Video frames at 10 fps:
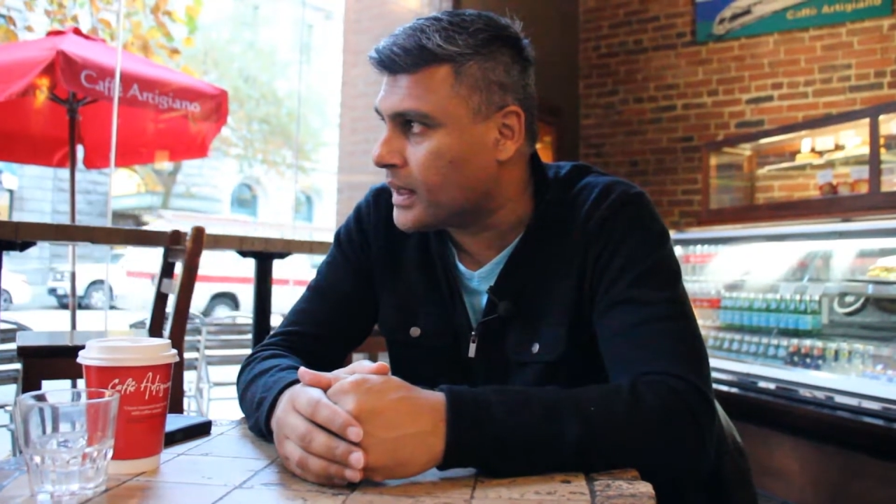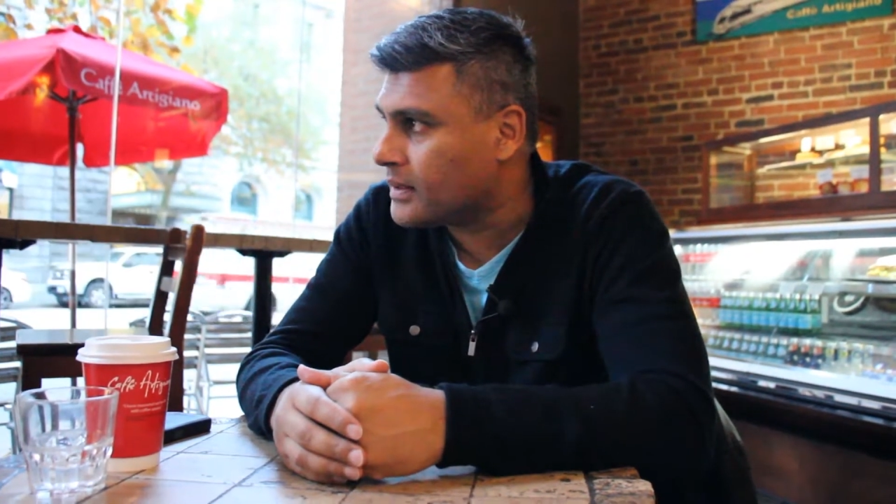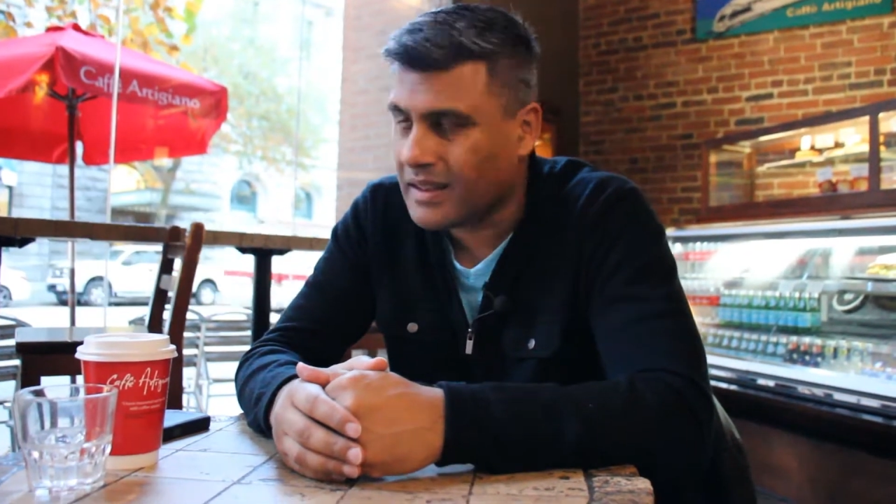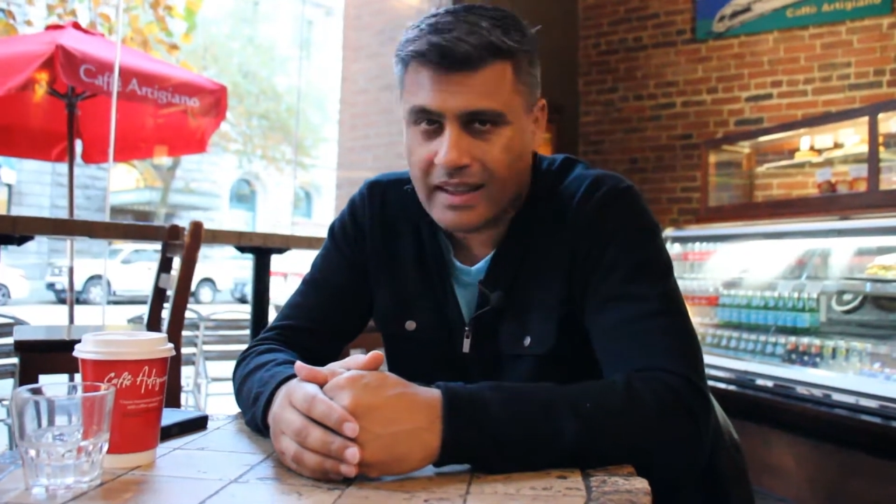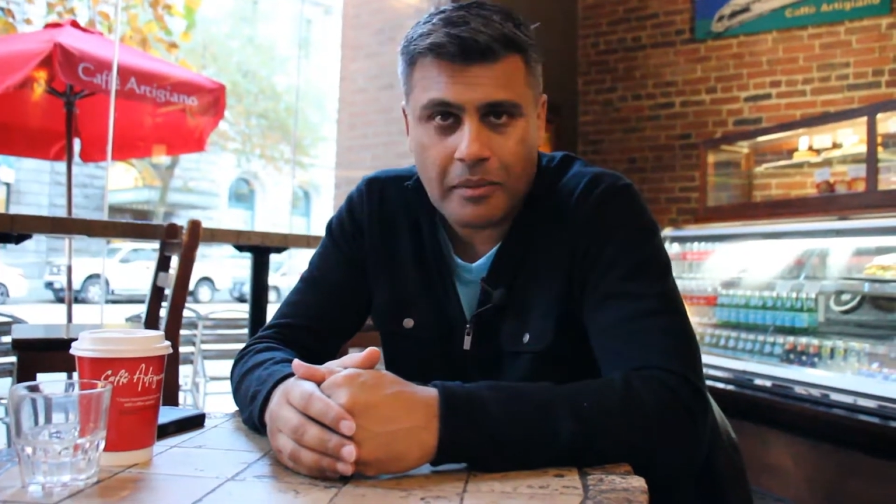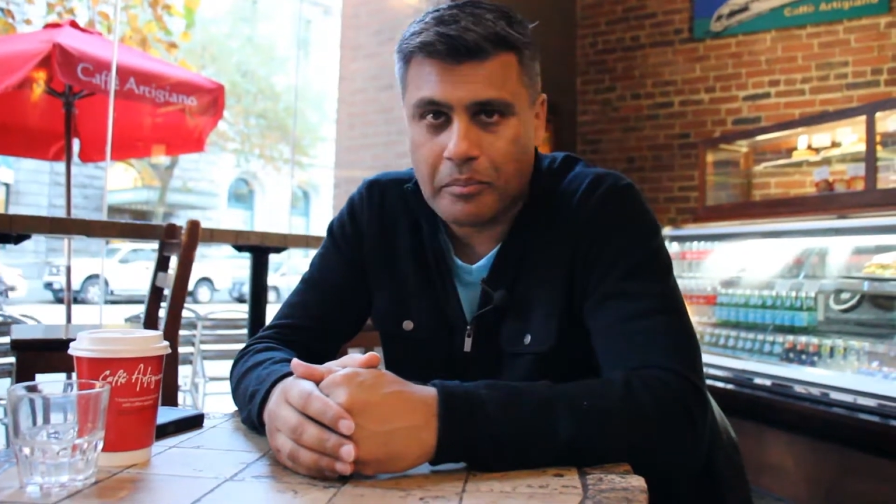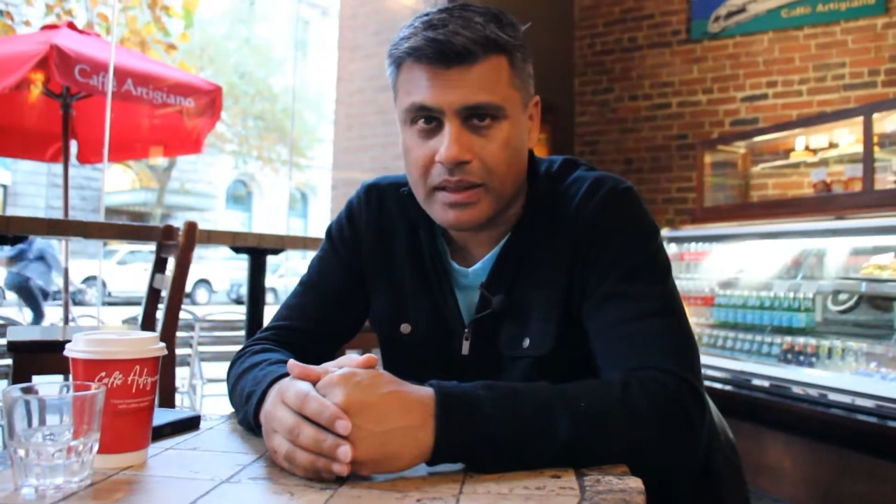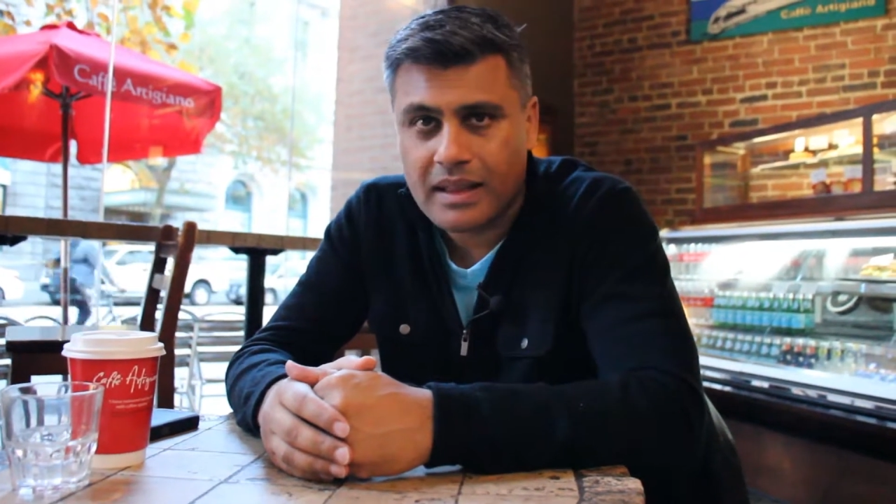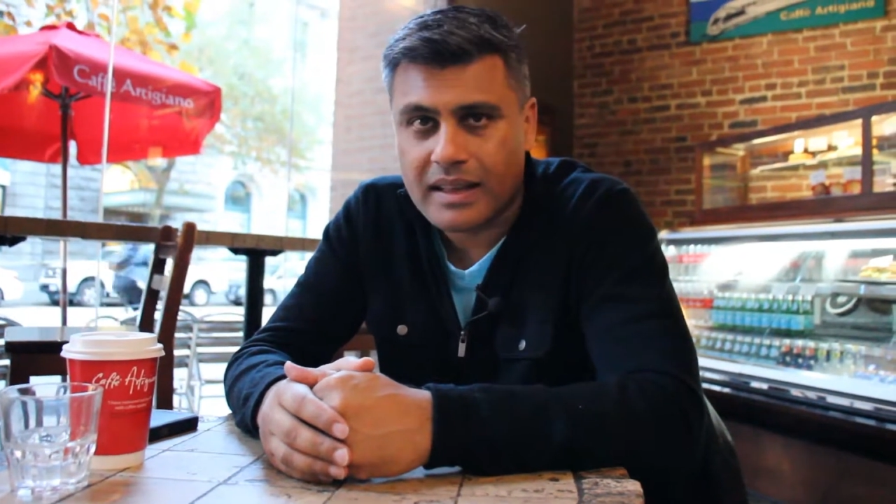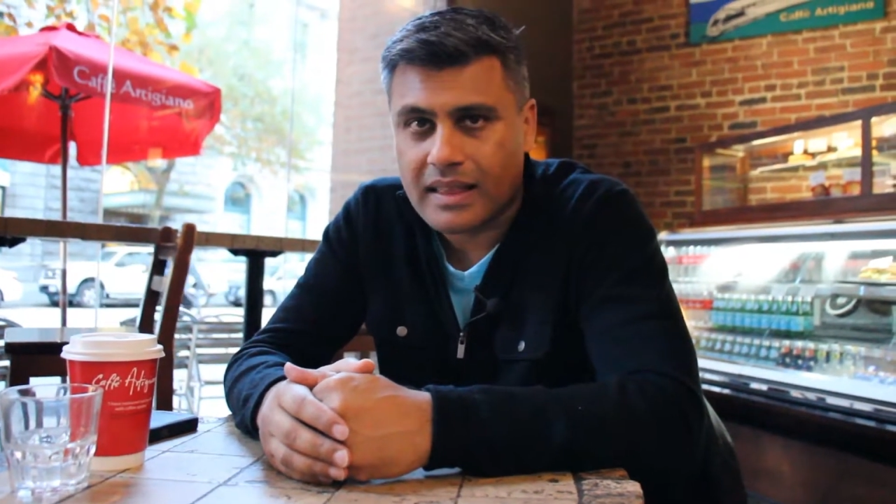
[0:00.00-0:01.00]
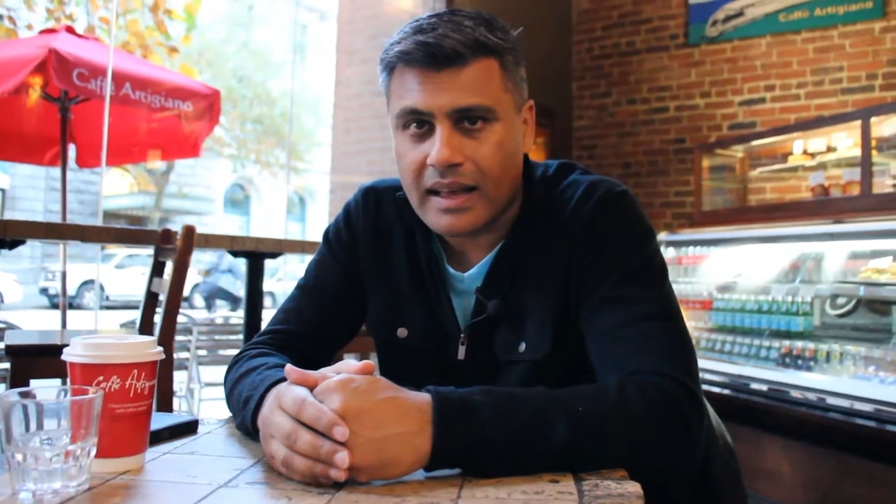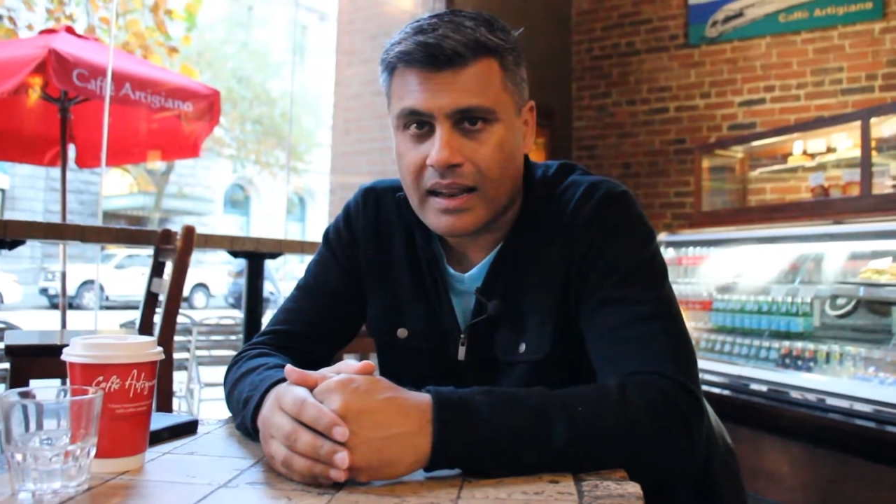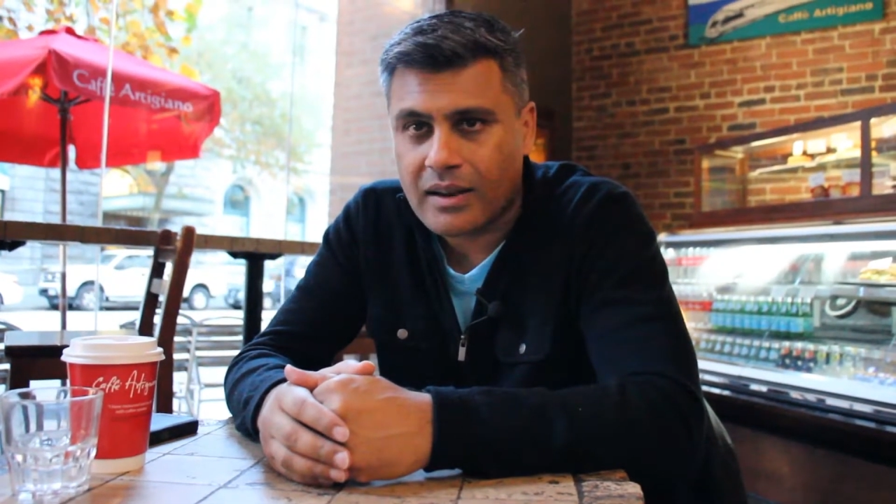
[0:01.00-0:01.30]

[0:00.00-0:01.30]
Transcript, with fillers: and I've been like that.